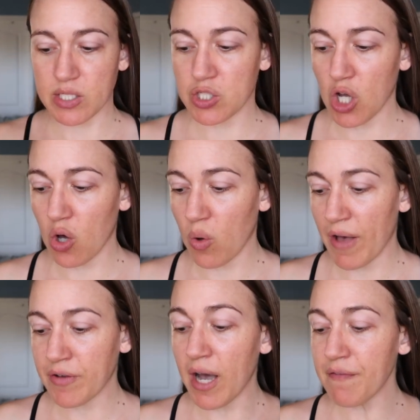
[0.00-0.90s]
So
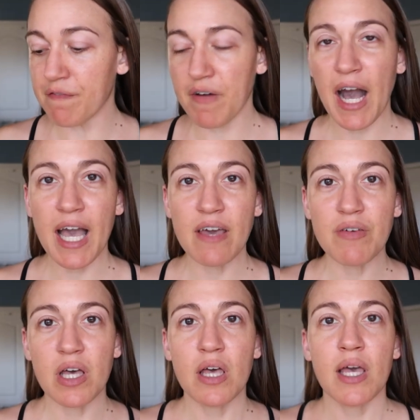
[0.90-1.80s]
I've got
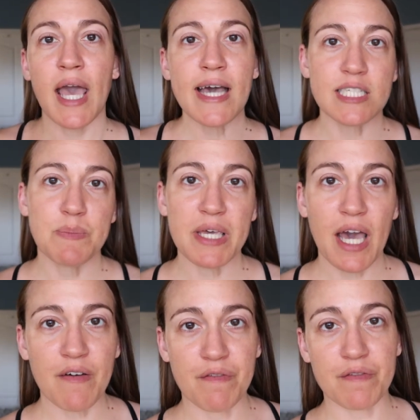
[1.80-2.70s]
five
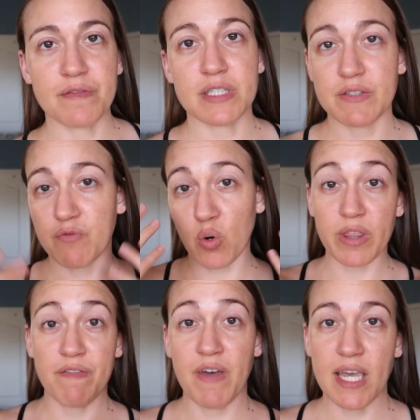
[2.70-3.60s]
SPFs for
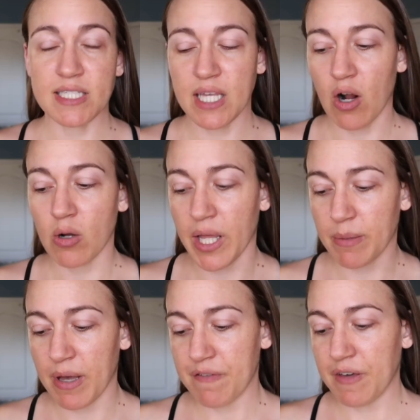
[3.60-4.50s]
the face that are
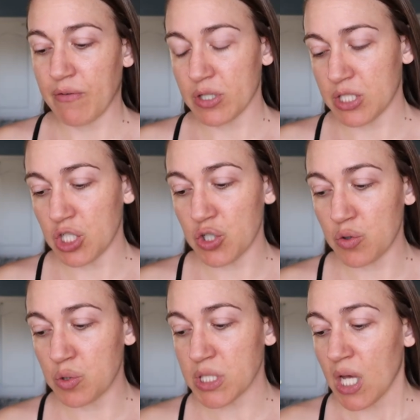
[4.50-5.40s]
like my favorites to
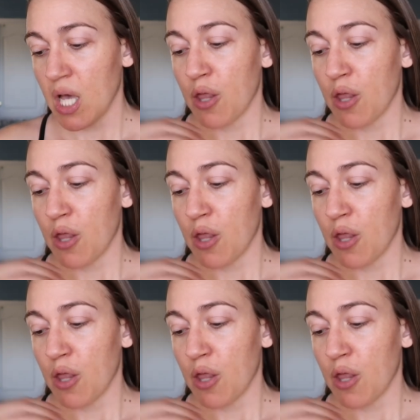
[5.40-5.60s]
use.